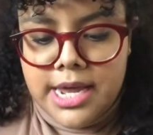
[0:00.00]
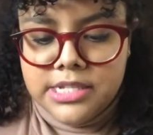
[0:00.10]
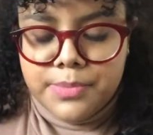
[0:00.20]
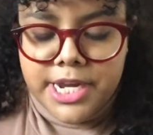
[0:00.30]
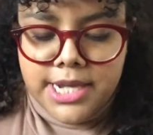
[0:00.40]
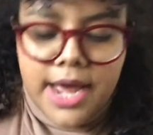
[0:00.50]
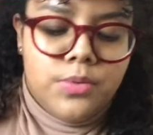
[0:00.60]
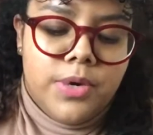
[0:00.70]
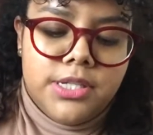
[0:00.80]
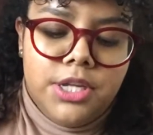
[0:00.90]
as my
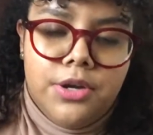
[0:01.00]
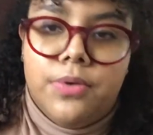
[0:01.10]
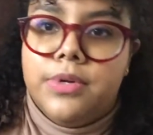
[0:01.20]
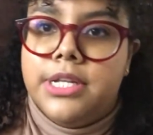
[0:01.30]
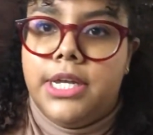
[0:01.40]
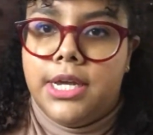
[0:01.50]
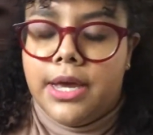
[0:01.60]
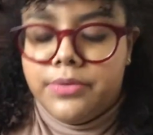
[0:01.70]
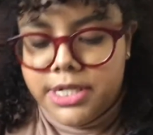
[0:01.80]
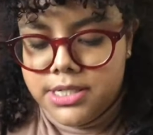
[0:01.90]
dad was, you know, cleaning
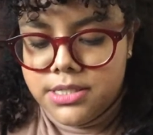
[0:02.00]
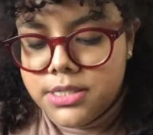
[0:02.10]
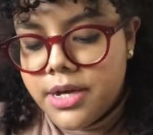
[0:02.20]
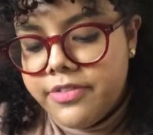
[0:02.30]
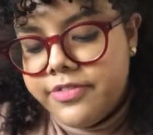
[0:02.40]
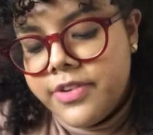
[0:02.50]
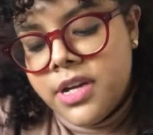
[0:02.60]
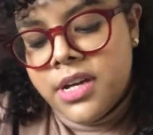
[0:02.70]
out his stuff,